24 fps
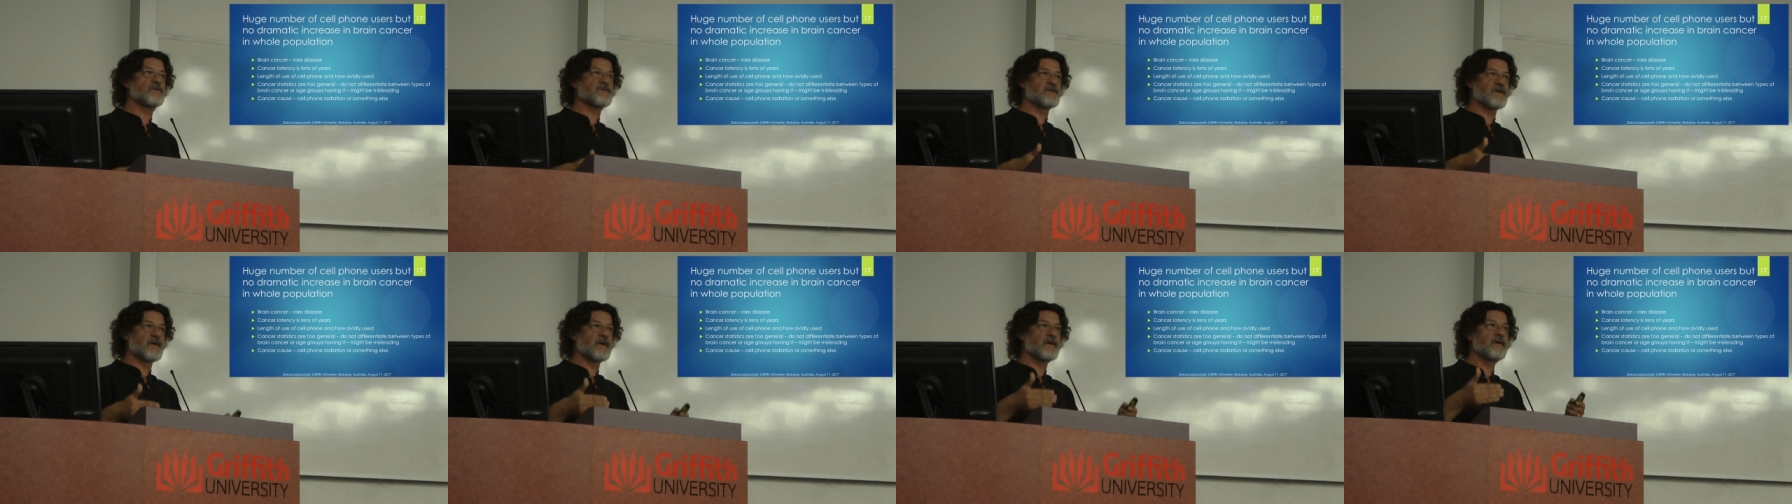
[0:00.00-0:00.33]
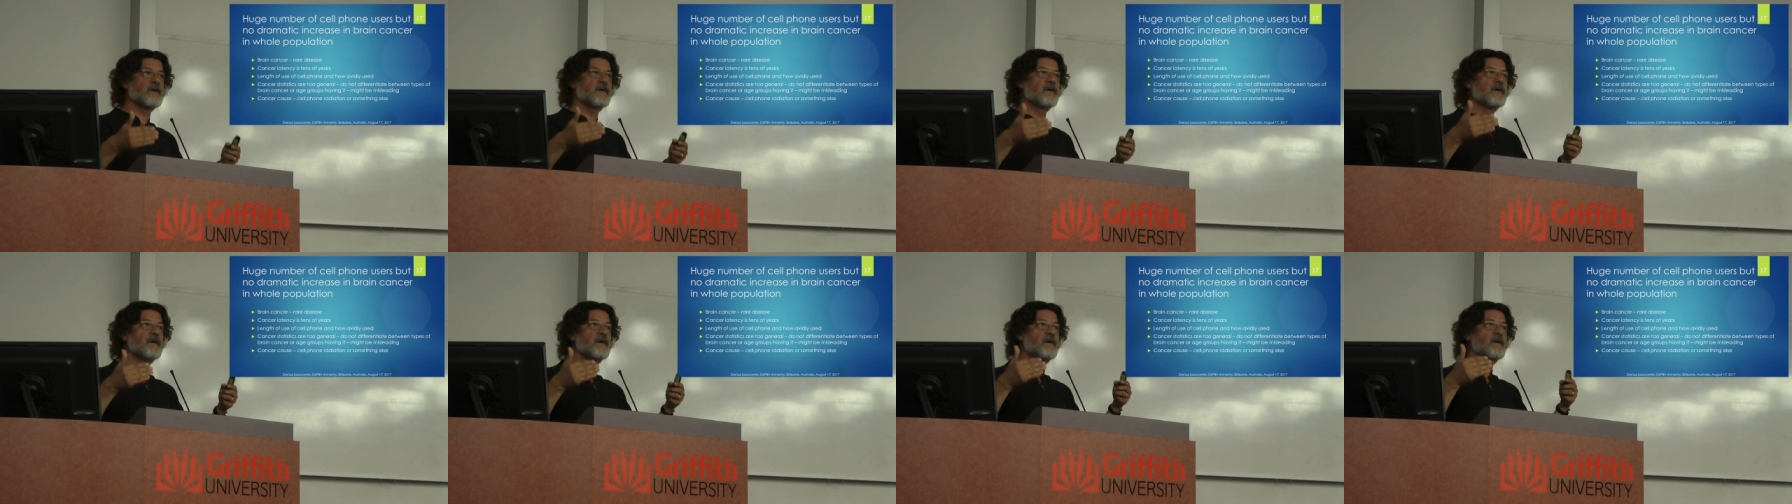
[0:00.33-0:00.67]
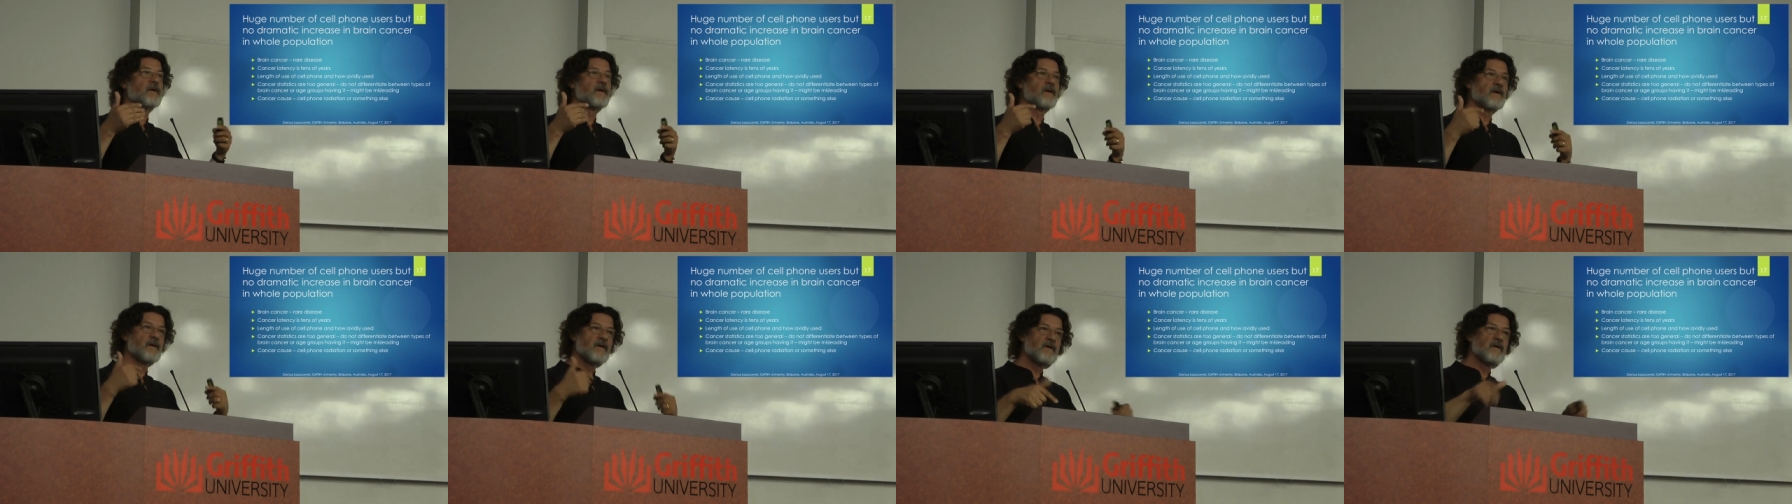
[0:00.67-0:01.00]
causing
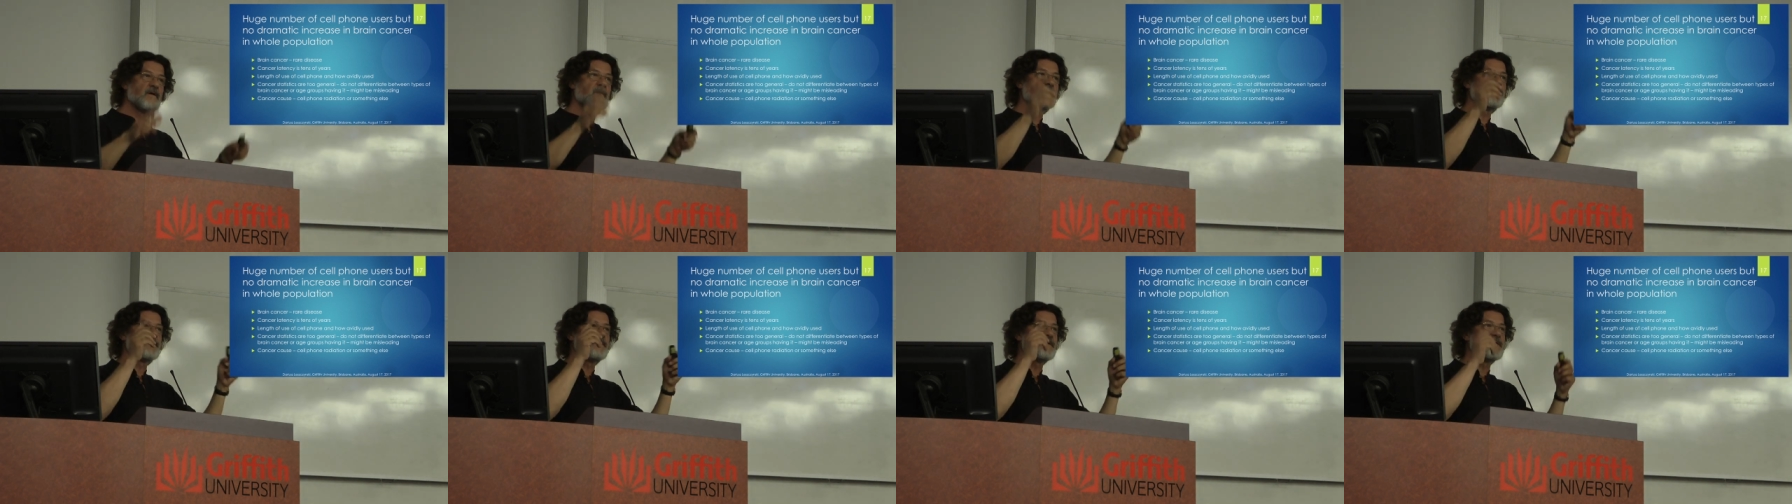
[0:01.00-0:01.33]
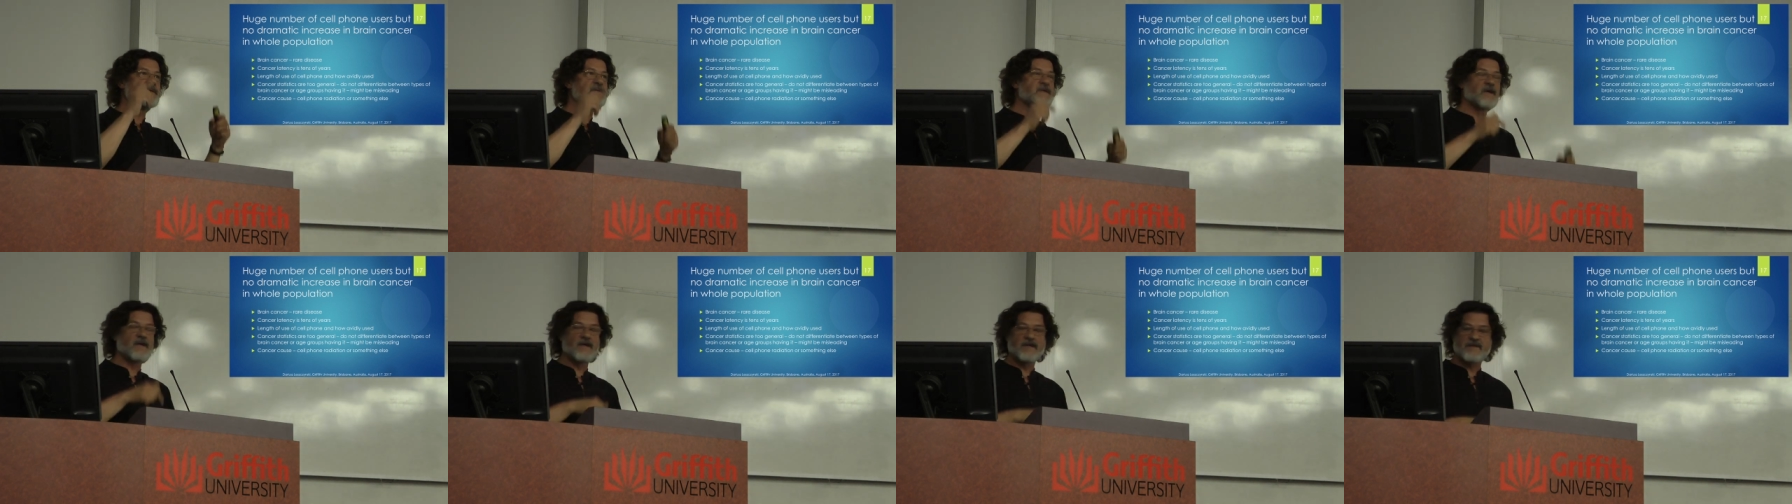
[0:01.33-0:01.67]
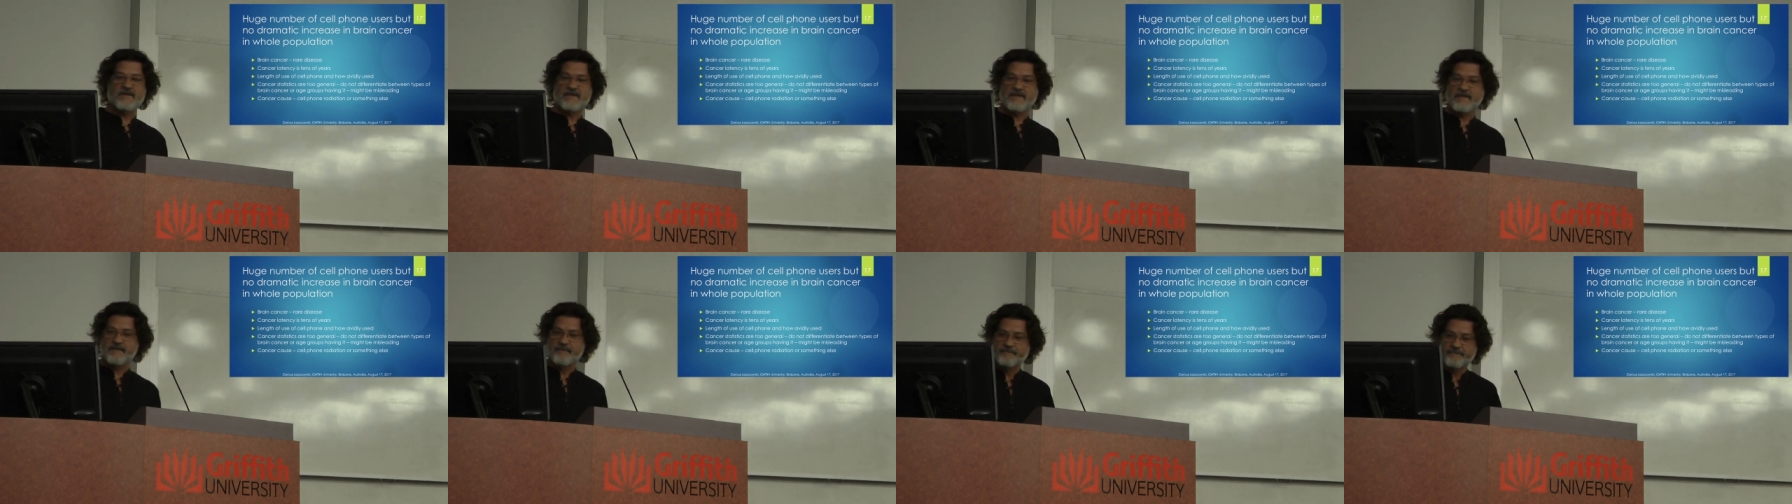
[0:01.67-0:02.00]

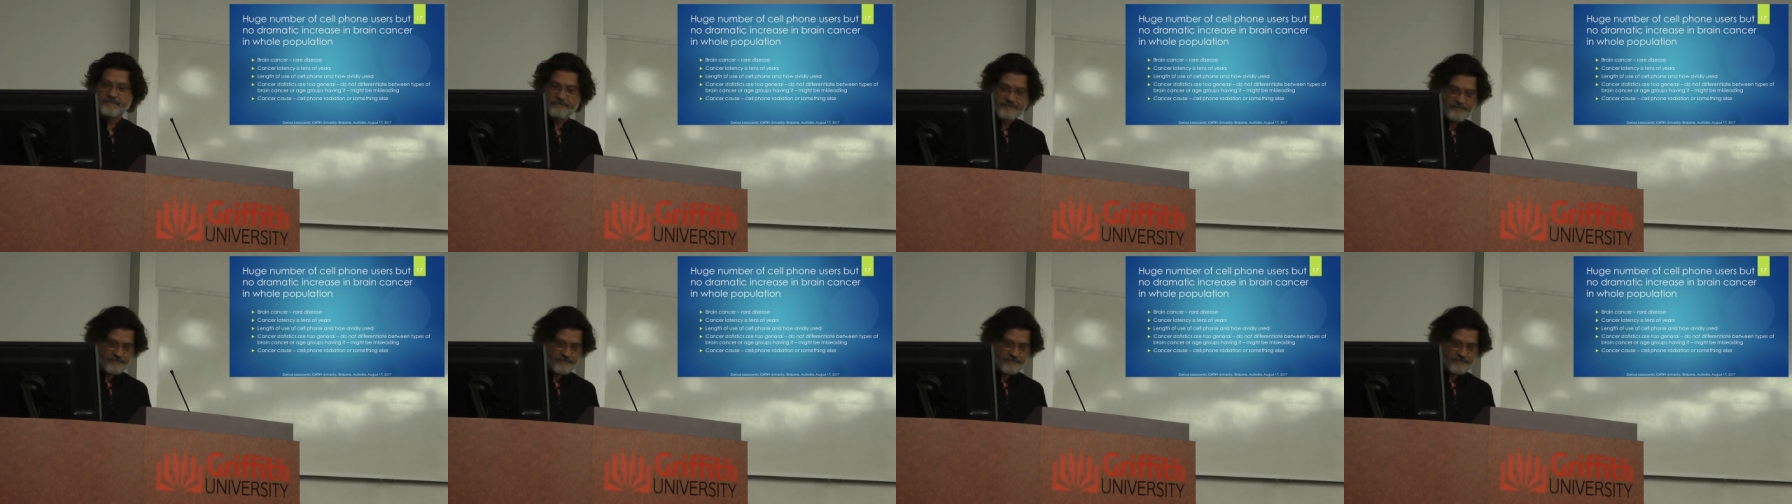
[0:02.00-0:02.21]
disease.